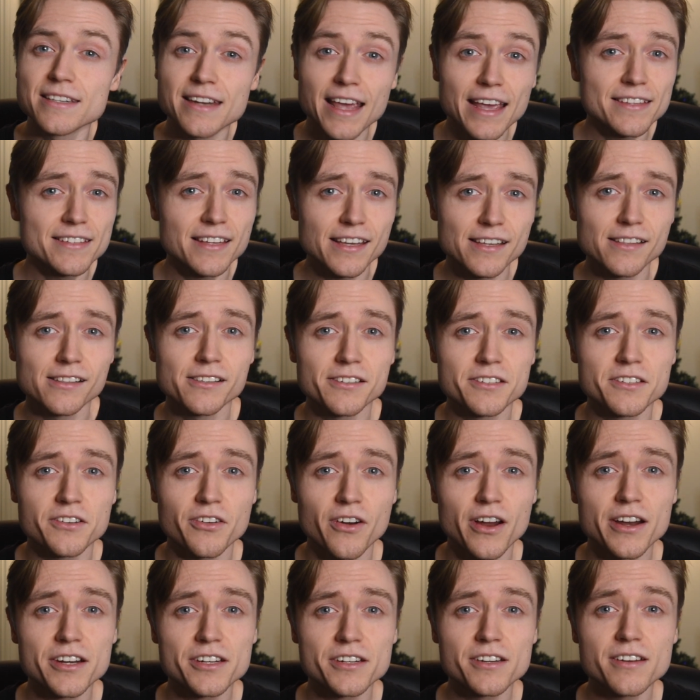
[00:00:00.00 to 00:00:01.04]
NASA
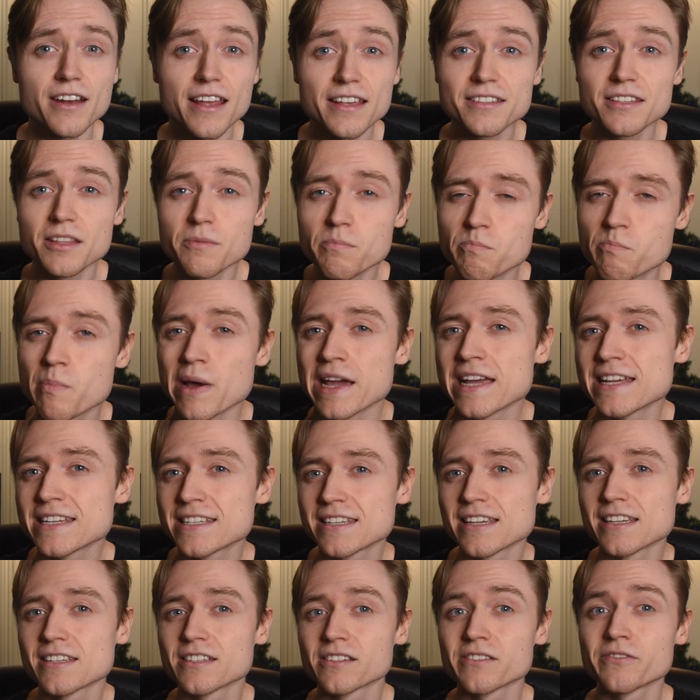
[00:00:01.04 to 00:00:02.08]
illustration as the
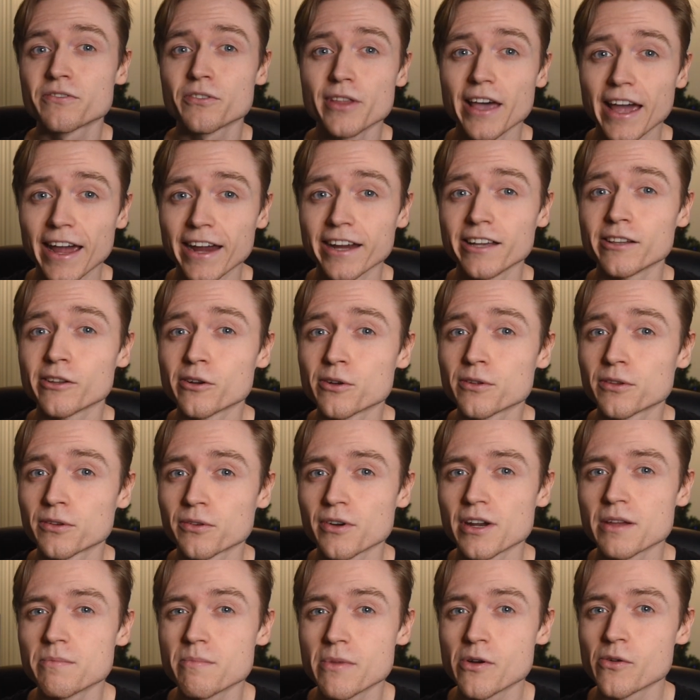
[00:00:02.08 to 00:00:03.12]
basis for the Halo
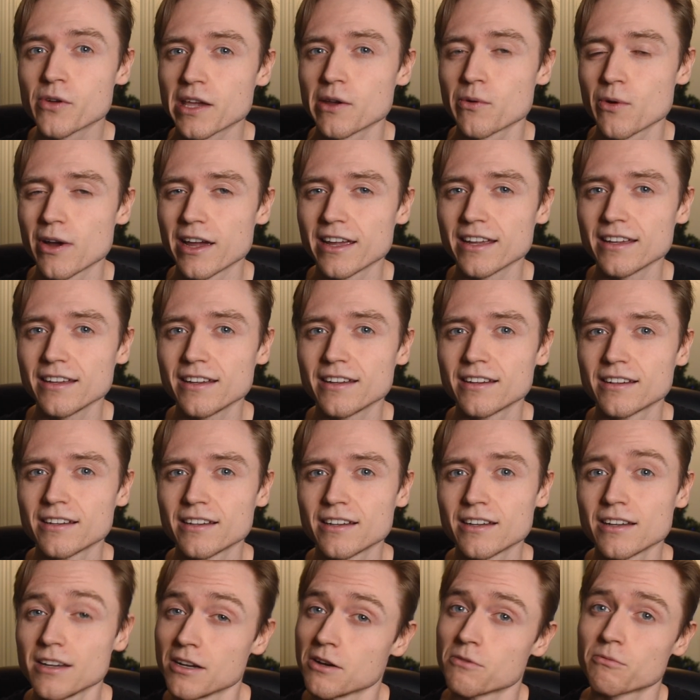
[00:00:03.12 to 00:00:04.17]
3 Milky Way?
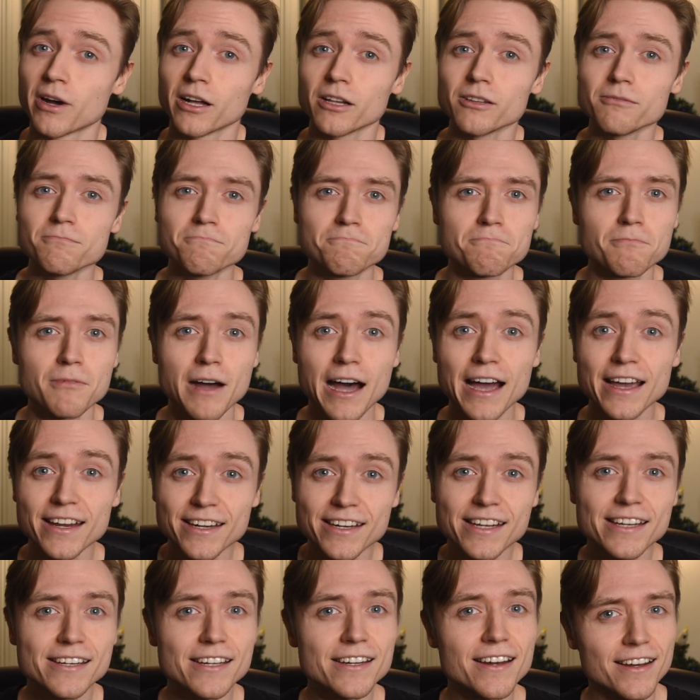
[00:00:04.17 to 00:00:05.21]
Well, I
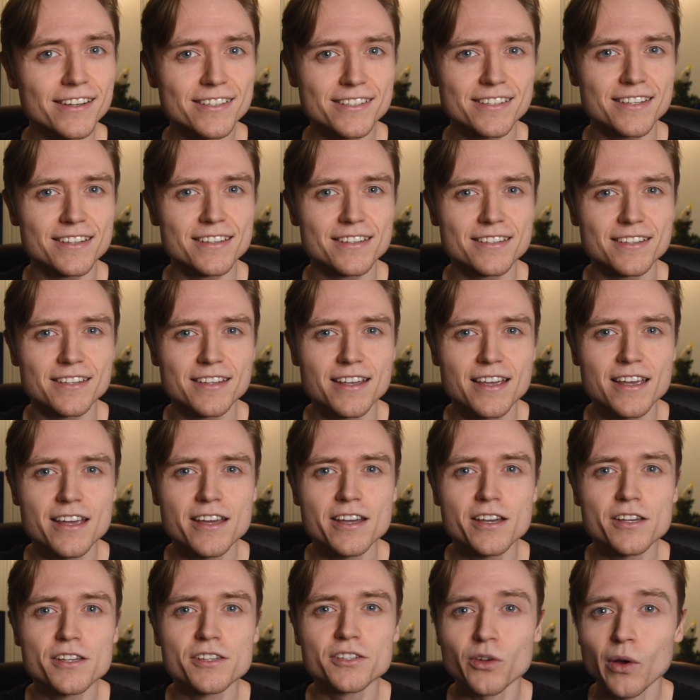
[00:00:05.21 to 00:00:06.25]
needed answers.
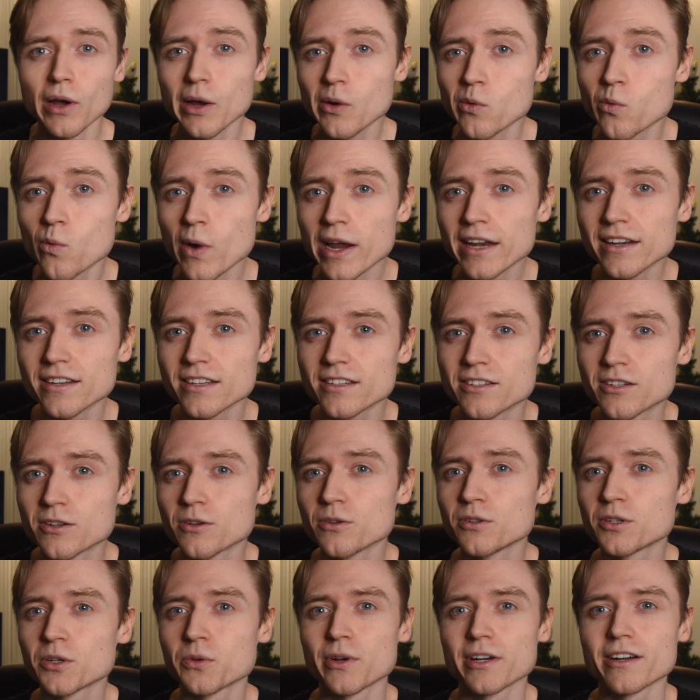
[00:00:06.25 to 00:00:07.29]
So I went to
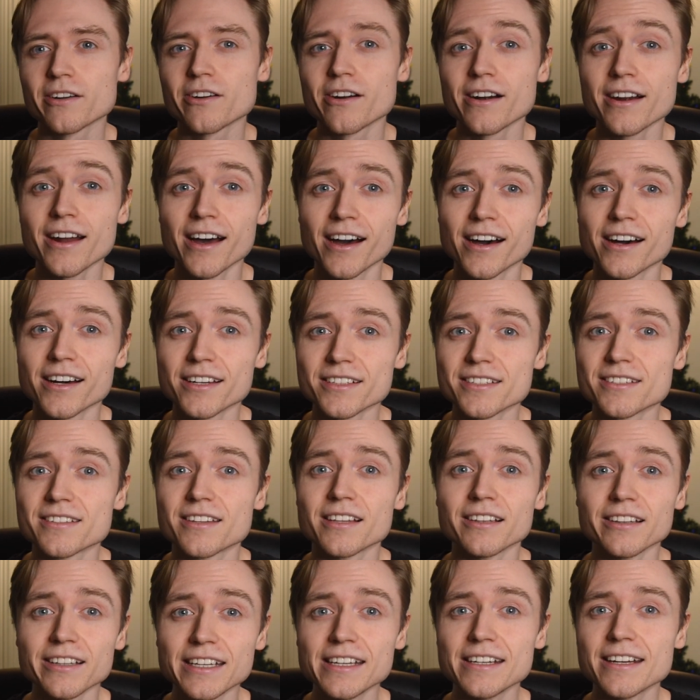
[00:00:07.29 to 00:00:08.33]
Twitter and asked the
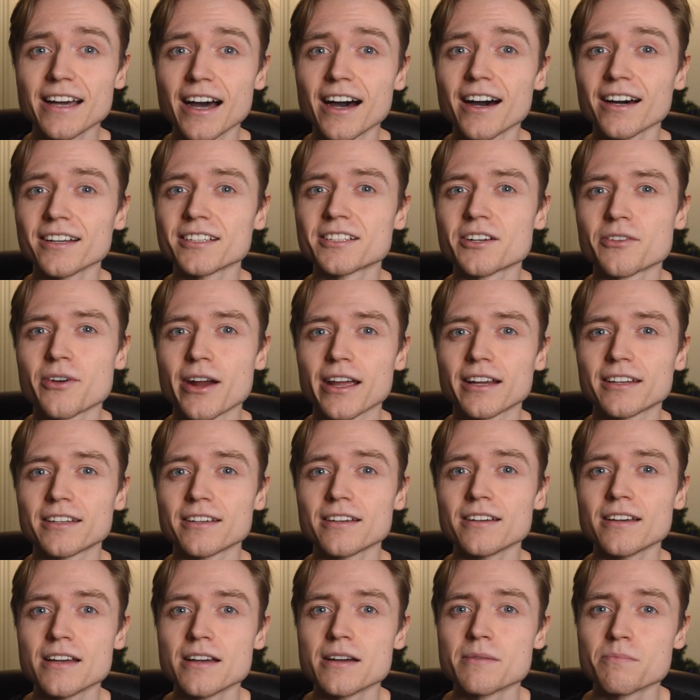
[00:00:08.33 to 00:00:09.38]
lead art
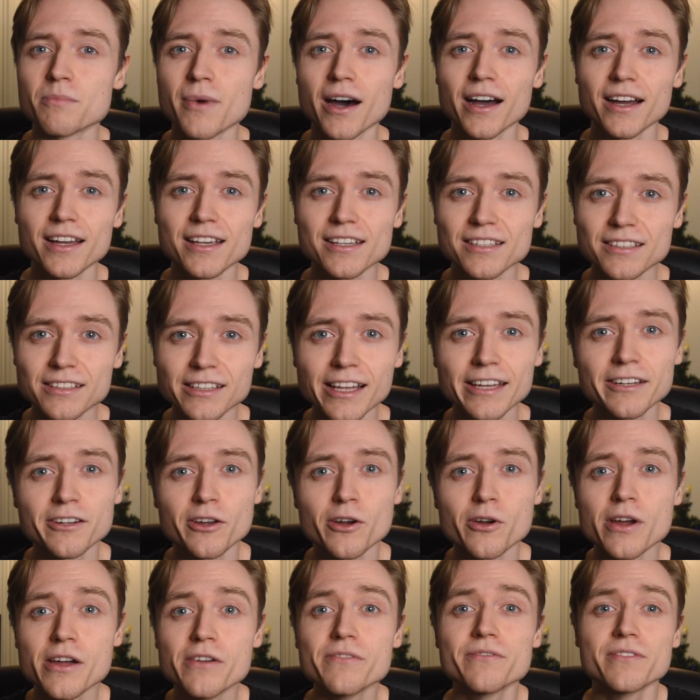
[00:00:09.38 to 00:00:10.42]
director, Marcus
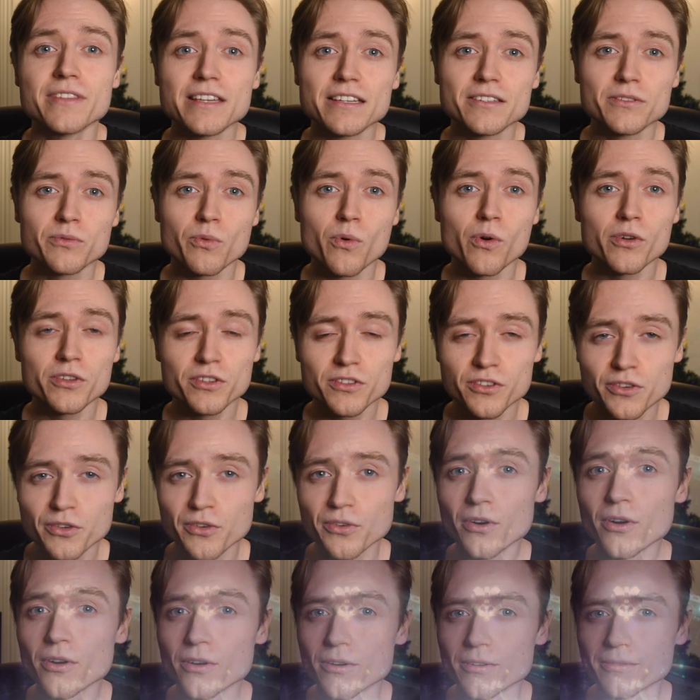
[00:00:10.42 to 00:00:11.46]
Leto, if this was
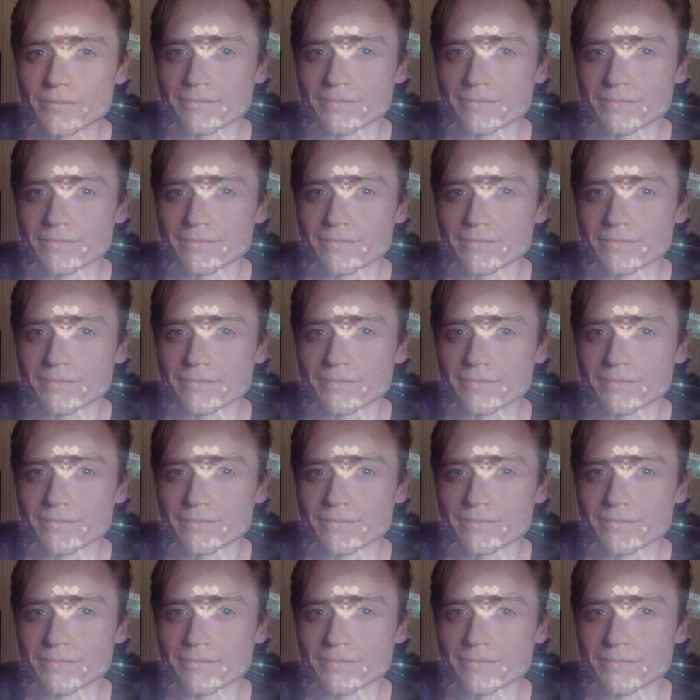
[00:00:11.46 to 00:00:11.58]
true.